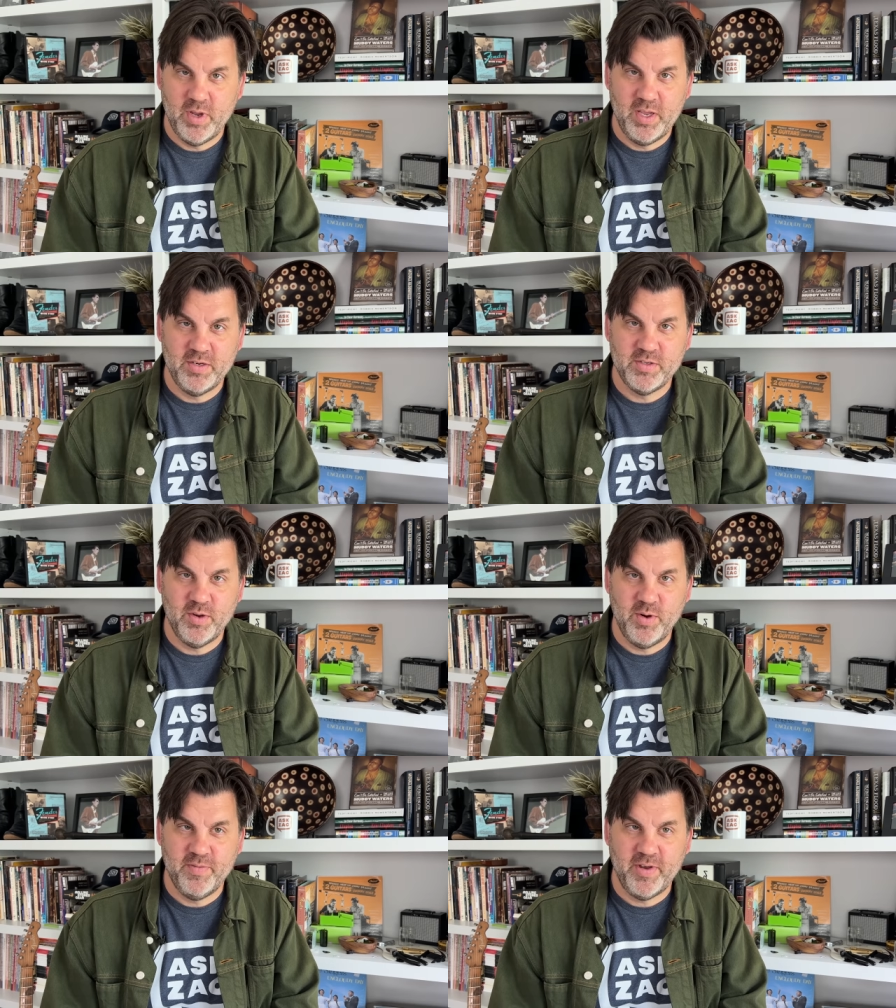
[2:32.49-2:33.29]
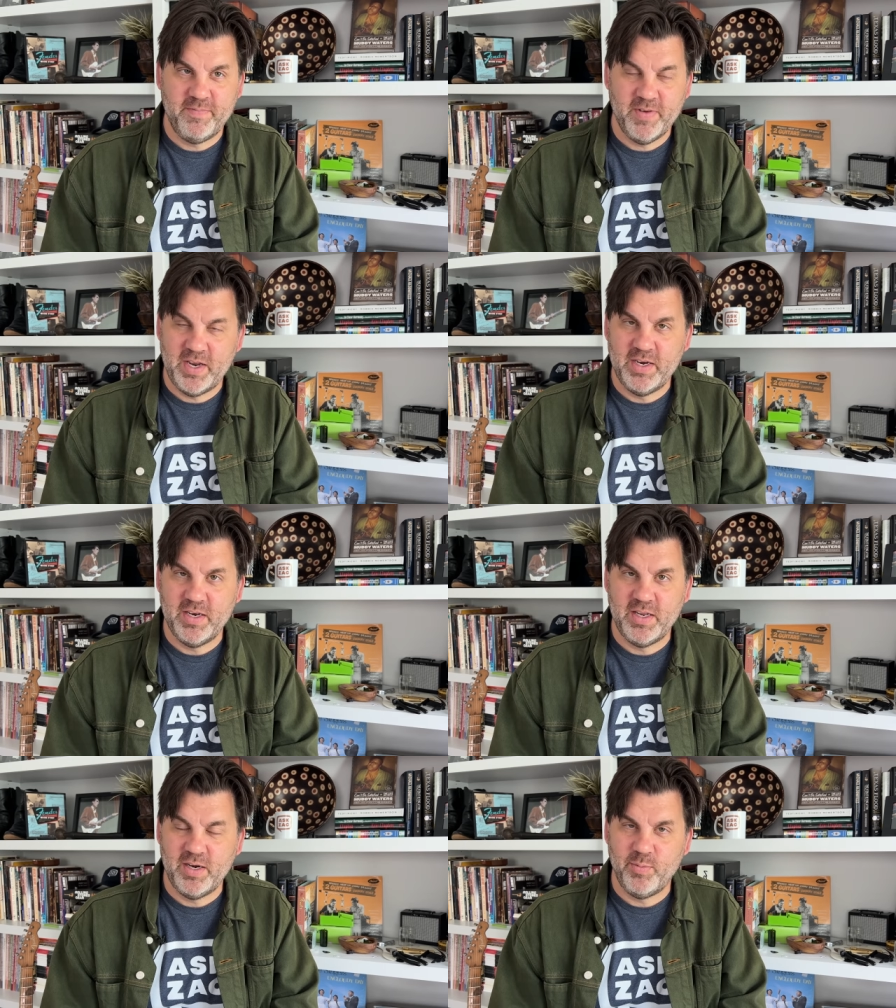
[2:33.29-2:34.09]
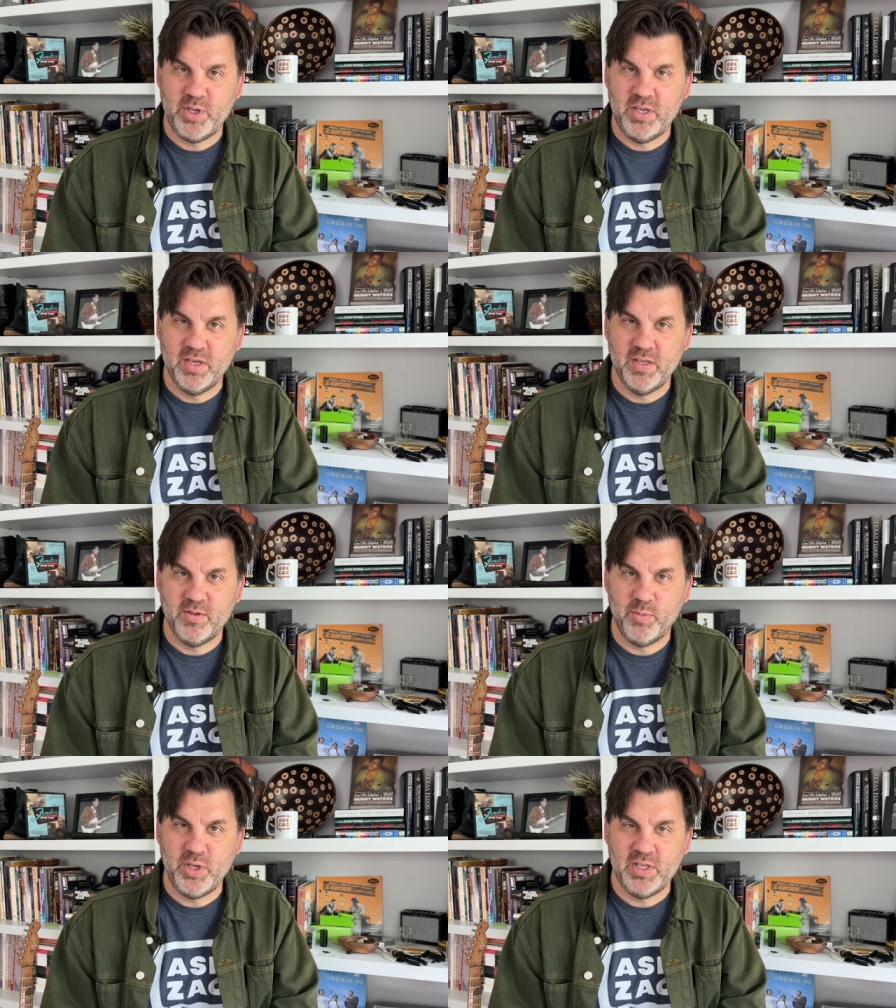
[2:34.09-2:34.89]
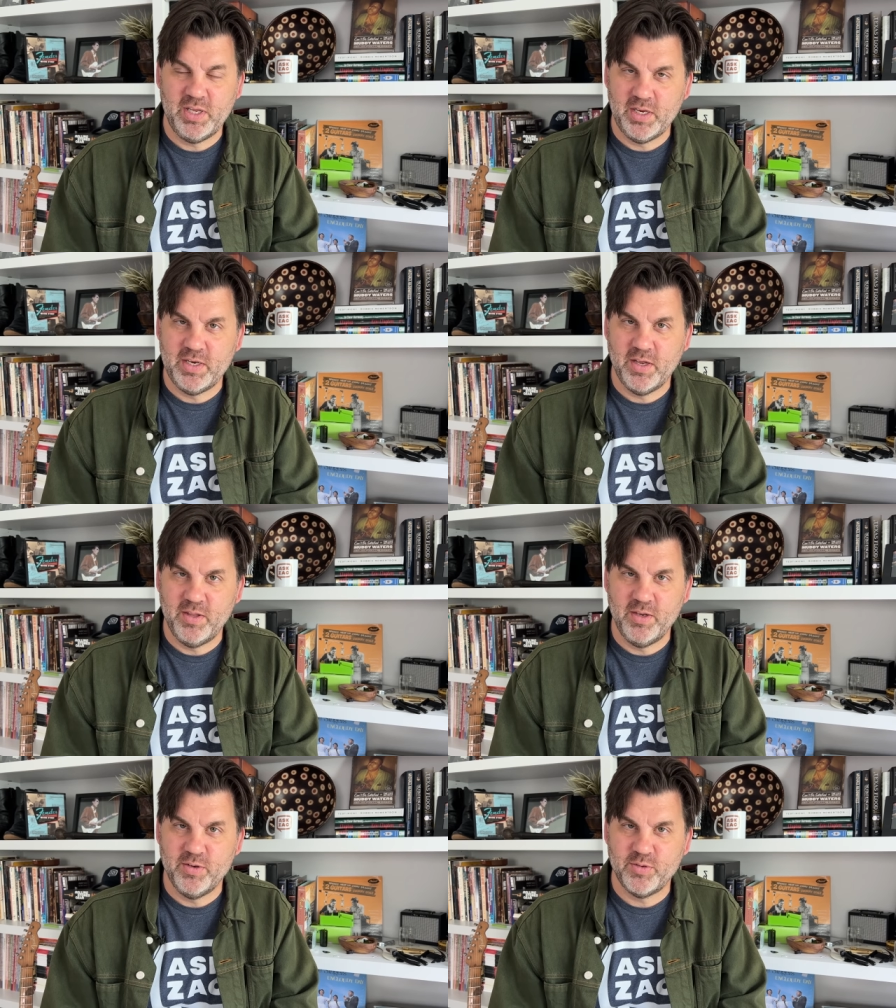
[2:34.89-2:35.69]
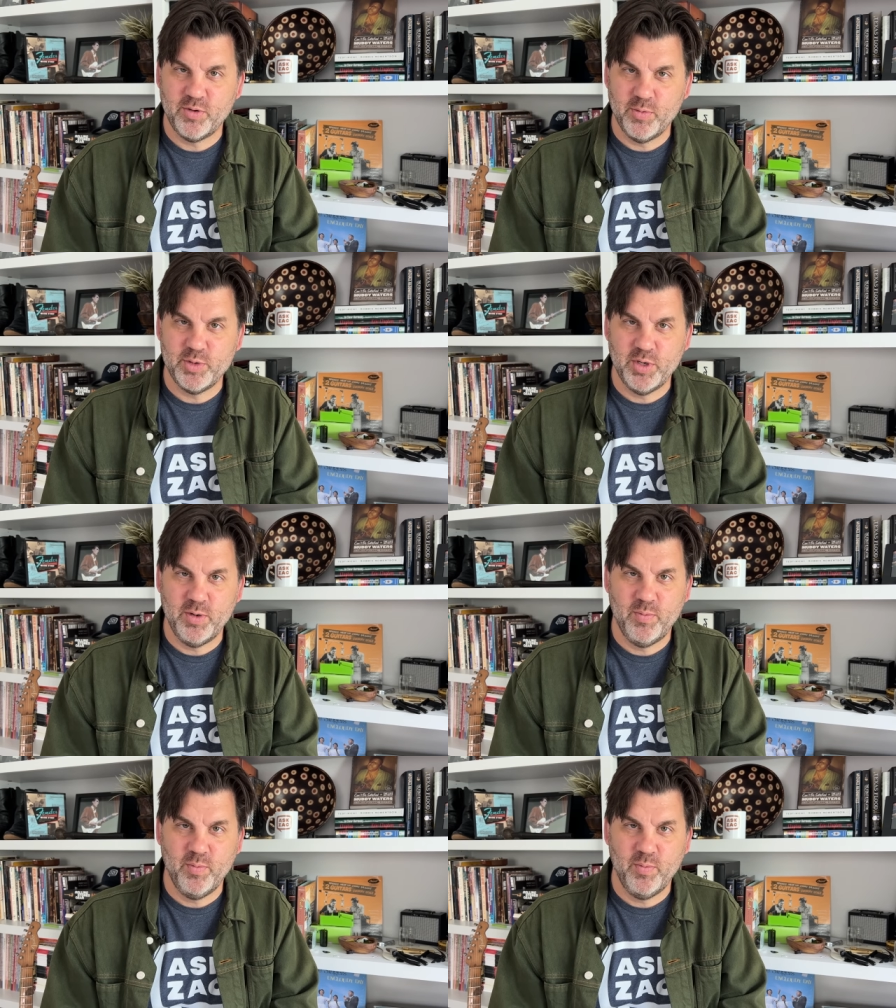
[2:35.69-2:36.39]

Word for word: And so if I find it, it'll be uh, there'll be a link down in the description.